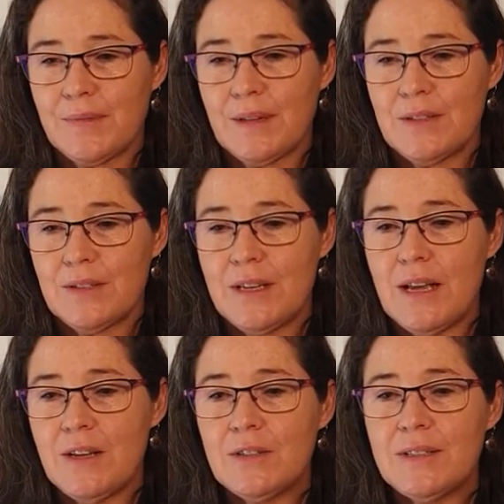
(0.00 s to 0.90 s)
So
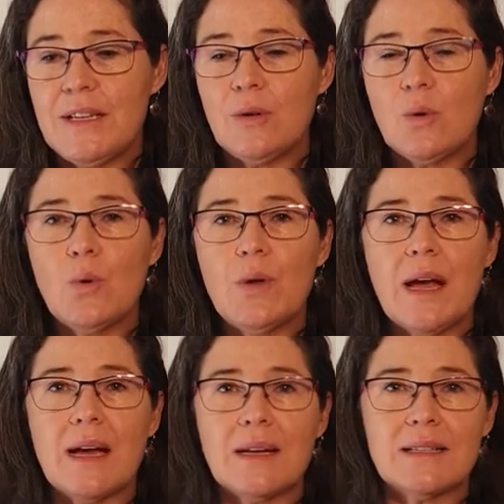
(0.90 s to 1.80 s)
here you see
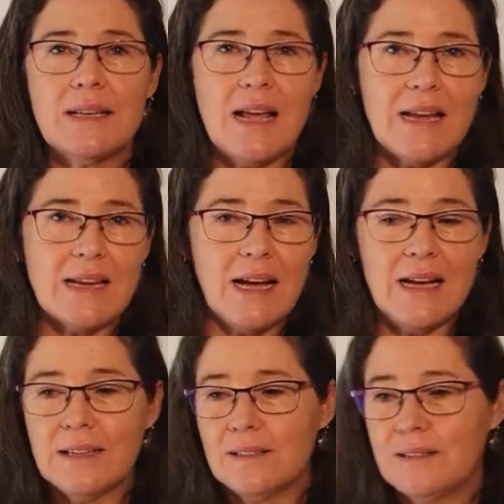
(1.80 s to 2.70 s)
uya
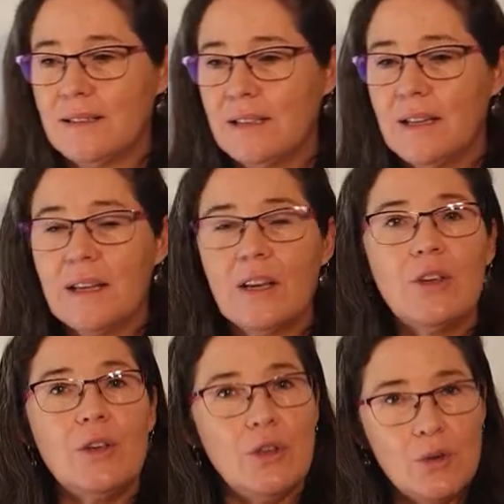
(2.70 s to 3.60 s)
shleka,
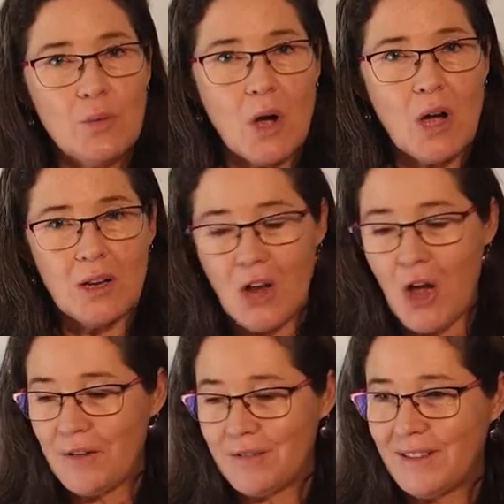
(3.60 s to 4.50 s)
you are
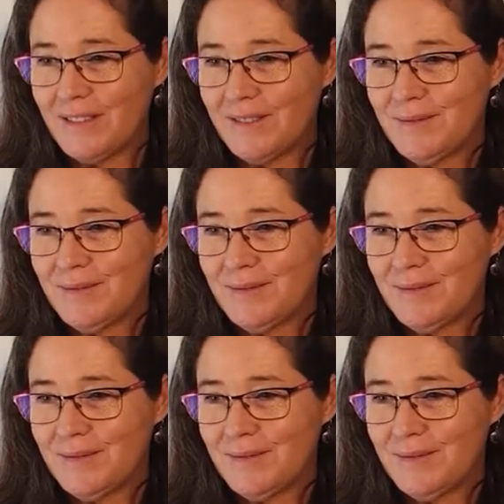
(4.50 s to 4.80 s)
laughing.